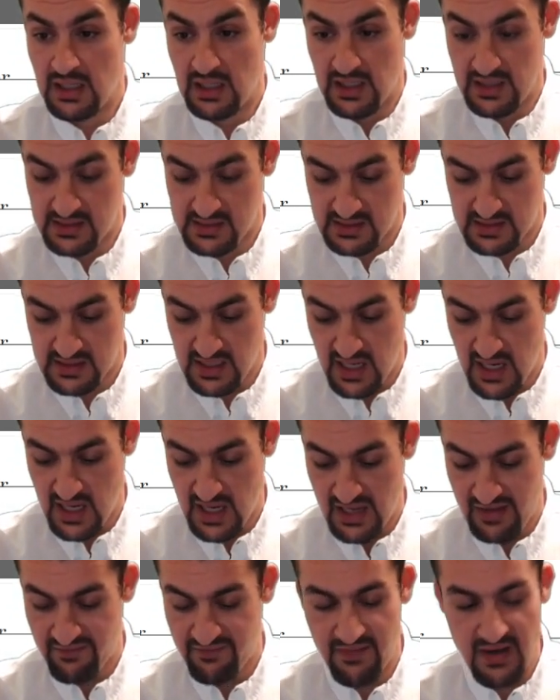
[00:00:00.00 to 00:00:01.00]
Let's say
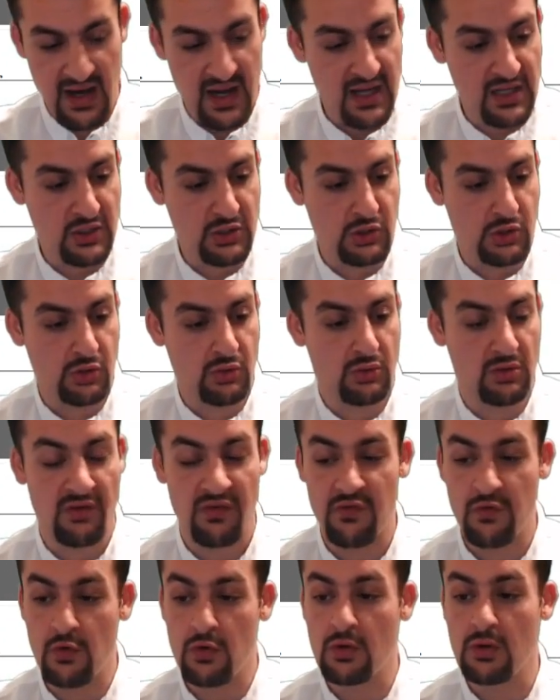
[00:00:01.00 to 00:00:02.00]
if I do the
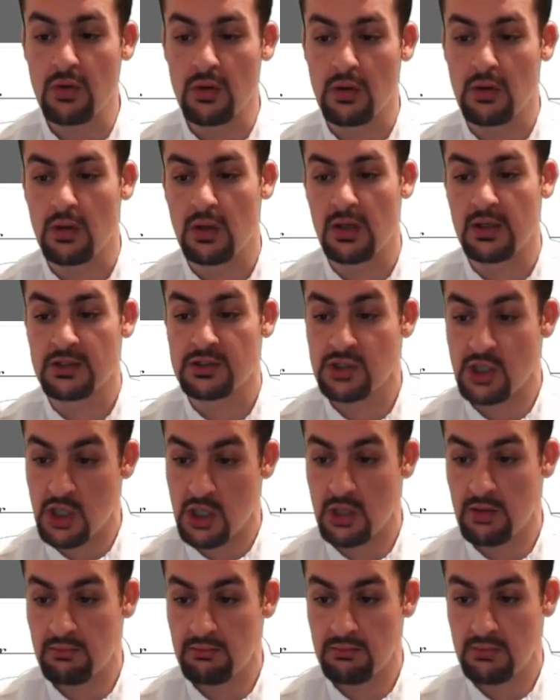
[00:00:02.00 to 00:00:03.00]
full
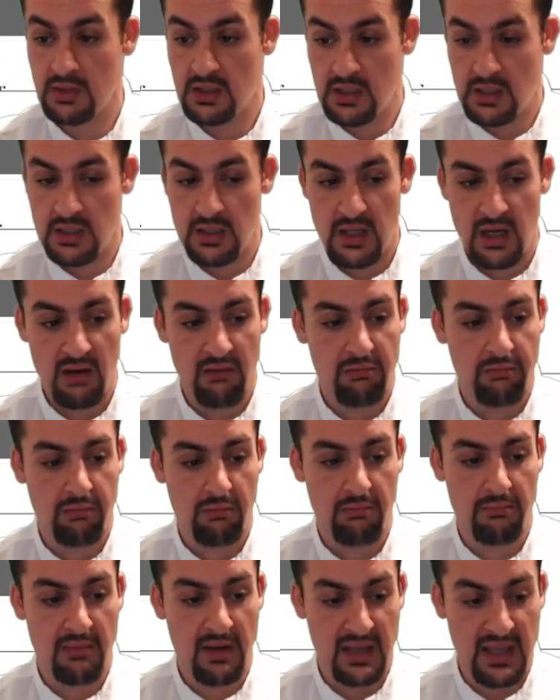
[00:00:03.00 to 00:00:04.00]
term of
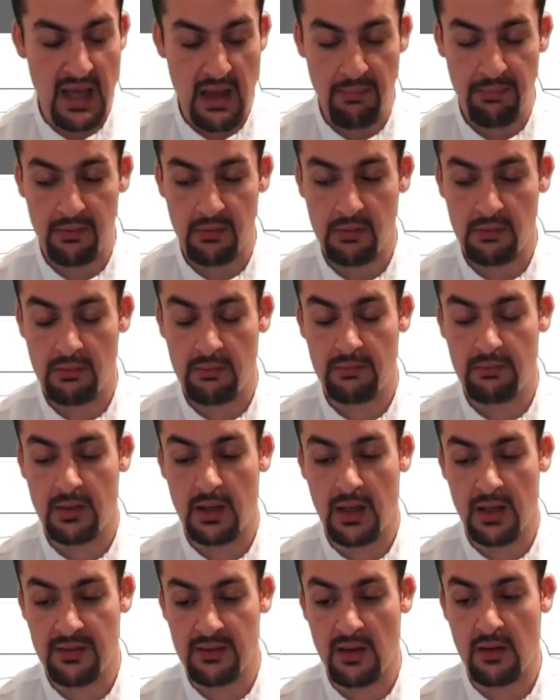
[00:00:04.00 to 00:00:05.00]
my capital,
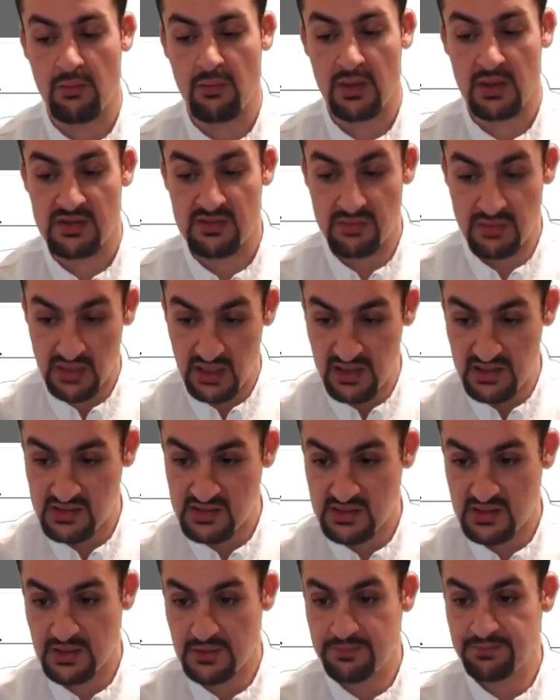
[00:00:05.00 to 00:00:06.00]
and then when it's
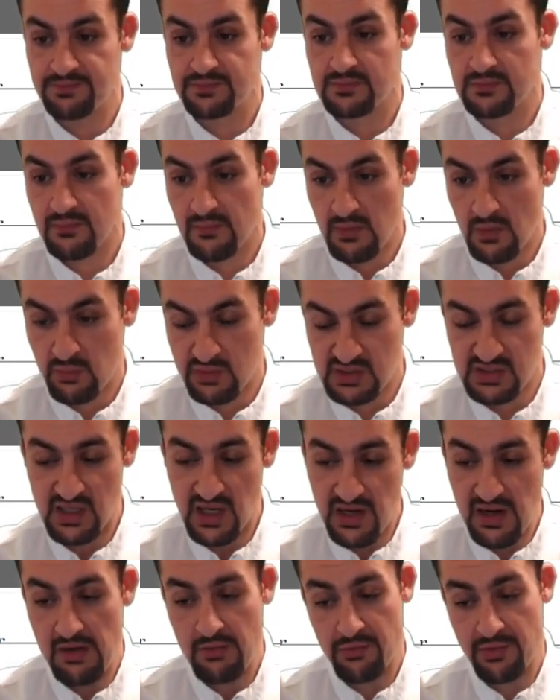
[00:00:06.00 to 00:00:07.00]
released, which is
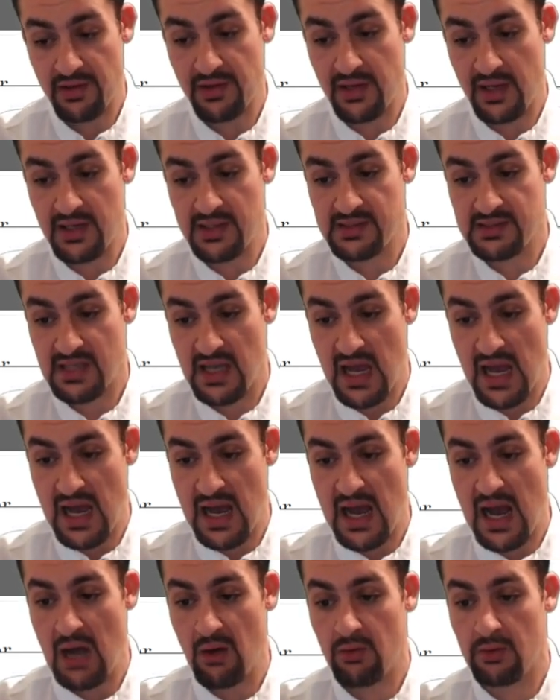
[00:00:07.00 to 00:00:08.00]
120 days,
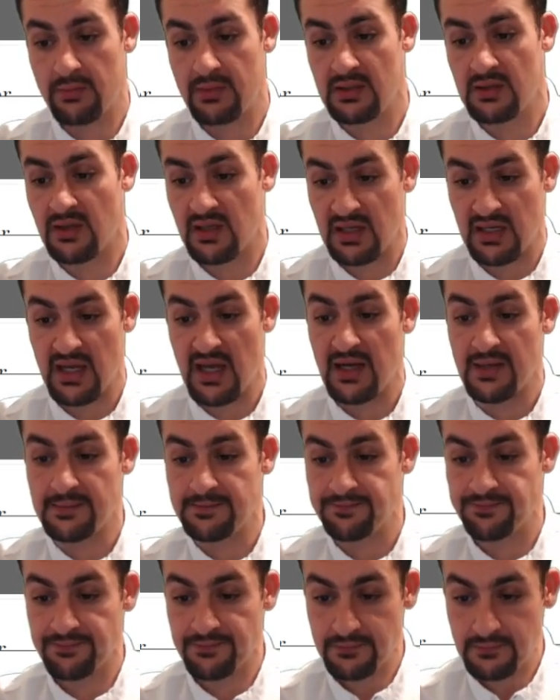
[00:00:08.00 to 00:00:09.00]
I will be looking at
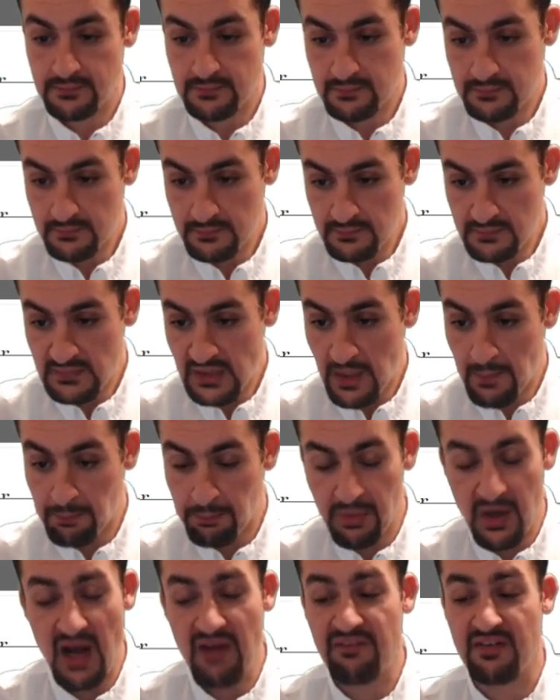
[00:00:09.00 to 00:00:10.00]

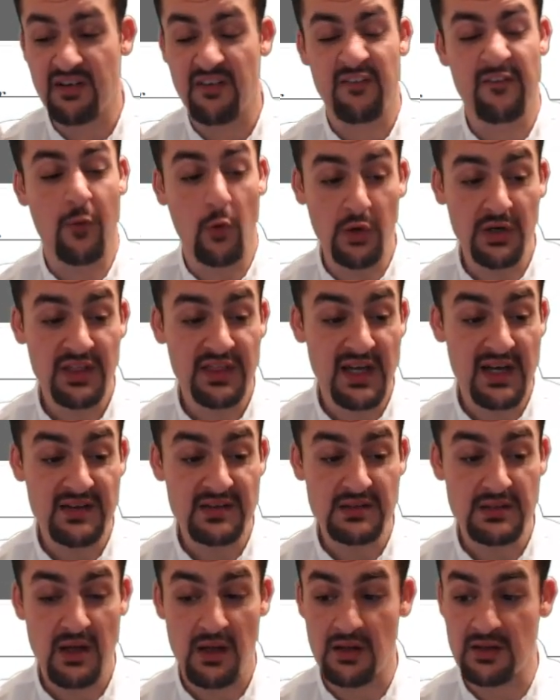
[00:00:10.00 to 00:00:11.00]
profit of
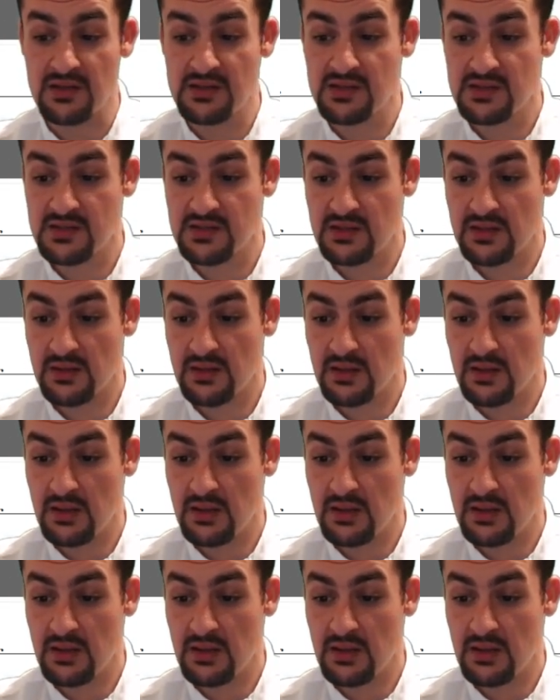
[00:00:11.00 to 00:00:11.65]
$40,000,